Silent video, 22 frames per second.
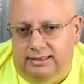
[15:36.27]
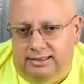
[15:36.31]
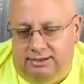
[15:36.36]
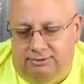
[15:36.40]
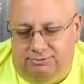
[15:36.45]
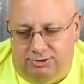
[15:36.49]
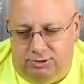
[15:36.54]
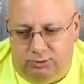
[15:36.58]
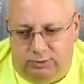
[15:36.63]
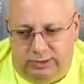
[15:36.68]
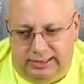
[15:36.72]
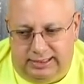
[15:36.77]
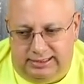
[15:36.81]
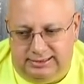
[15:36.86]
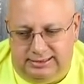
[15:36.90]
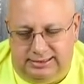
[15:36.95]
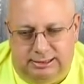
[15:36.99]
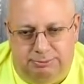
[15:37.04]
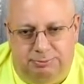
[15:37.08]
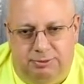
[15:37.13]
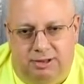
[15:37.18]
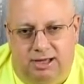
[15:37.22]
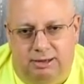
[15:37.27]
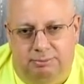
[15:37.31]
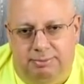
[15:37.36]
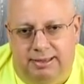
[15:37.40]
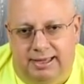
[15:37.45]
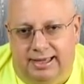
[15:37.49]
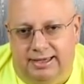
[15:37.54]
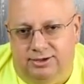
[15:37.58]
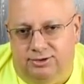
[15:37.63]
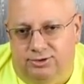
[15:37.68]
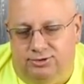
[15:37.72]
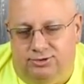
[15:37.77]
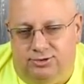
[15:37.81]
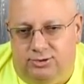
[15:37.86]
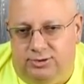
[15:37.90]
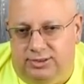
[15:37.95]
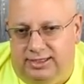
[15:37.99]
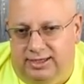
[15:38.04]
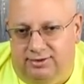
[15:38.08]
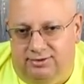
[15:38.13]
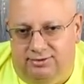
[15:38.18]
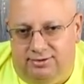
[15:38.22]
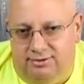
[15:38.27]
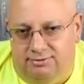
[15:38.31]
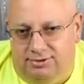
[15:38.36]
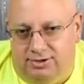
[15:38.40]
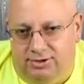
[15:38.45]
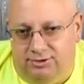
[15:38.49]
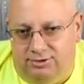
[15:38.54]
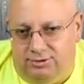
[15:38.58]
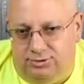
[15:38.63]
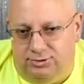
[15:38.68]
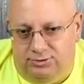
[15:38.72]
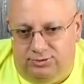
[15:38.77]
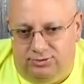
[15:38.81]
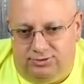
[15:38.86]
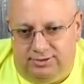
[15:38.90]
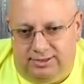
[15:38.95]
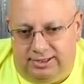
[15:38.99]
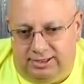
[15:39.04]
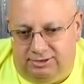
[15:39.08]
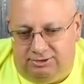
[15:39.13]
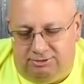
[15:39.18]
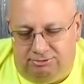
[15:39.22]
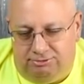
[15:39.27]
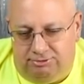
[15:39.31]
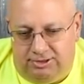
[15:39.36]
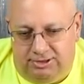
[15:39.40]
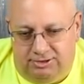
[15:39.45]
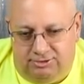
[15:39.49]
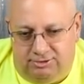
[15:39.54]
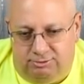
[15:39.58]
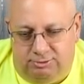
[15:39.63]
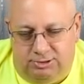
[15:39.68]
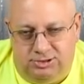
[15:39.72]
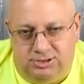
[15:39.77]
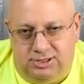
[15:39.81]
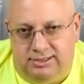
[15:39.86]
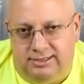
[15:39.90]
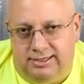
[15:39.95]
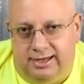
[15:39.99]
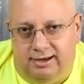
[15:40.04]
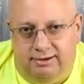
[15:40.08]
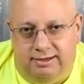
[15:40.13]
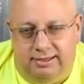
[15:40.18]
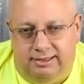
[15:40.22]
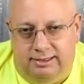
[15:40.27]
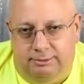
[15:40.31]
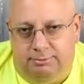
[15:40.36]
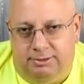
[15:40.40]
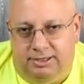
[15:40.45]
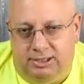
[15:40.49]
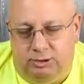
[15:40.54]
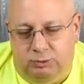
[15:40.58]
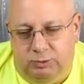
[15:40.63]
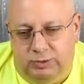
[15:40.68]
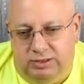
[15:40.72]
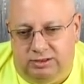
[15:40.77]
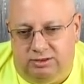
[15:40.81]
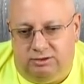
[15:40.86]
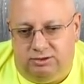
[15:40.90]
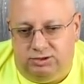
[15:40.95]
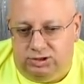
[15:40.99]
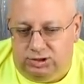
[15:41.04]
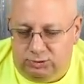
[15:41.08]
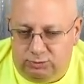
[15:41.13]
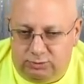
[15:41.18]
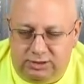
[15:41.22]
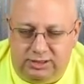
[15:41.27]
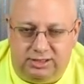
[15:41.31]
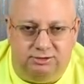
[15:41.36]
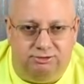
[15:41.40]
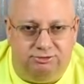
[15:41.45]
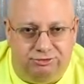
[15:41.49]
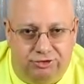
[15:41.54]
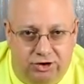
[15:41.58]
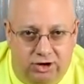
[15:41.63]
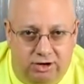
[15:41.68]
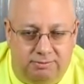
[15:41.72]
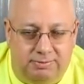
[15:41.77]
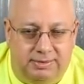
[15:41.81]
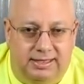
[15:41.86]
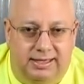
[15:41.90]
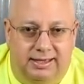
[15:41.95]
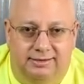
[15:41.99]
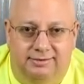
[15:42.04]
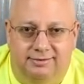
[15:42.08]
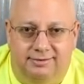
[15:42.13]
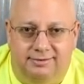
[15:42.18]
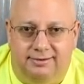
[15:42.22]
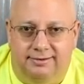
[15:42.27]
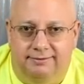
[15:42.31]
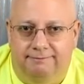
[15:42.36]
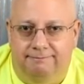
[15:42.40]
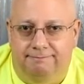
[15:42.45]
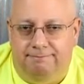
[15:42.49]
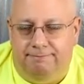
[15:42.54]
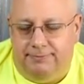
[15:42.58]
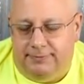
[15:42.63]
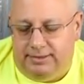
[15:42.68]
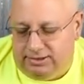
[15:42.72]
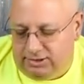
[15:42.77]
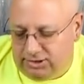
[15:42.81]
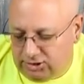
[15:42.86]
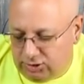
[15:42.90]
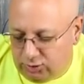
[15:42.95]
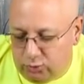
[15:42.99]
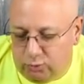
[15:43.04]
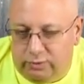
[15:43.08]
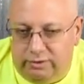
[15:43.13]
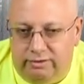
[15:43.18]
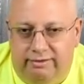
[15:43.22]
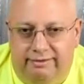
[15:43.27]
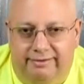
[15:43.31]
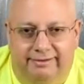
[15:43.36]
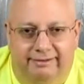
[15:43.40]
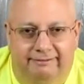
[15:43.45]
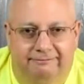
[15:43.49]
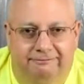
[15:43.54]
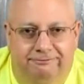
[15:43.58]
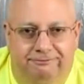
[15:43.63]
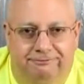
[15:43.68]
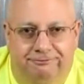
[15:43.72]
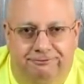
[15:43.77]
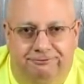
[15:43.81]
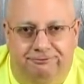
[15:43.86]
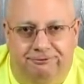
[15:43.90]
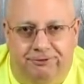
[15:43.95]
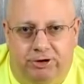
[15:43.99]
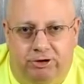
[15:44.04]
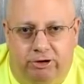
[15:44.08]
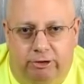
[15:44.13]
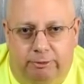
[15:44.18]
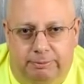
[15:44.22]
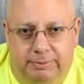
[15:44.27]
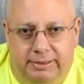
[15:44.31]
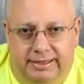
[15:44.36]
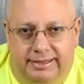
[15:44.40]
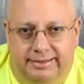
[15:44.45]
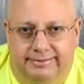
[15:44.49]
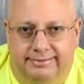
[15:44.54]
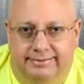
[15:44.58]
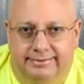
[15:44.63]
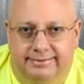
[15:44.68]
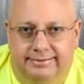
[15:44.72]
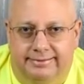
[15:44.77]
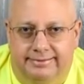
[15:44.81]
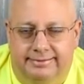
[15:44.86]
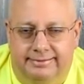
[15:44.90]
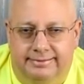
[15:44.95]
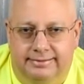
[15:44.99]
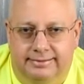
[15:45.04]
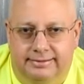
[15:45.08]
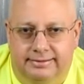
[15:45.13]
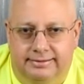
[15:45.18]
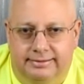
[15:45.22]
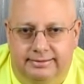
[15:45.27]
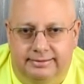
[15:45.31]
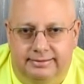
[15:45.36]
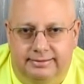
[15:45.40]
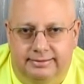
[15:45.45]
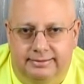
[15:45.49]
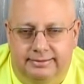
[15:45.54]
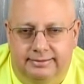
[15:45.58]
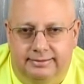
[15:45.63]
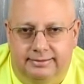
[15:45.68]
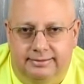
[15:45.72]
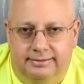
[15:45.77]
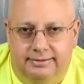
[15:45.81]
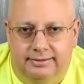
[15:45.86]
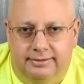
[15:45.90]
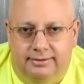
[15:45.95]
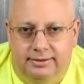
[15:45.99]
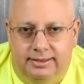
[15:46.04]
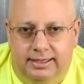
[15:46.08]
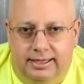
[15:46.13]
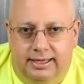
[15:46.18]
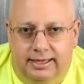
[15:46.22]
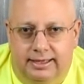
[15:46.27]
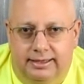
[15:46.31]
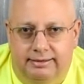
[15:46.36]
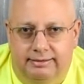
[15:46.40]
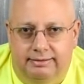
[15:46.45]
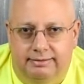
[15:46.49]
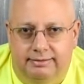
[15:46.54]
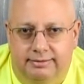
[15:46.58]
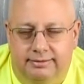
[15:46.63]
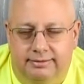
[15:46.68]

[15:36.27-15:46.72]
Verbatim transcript: if you want to Ziploc bag your Sony a7R2 and stick it in the freezer, which I doubt anybody will, you will confirm this. You will confirm it. Okay?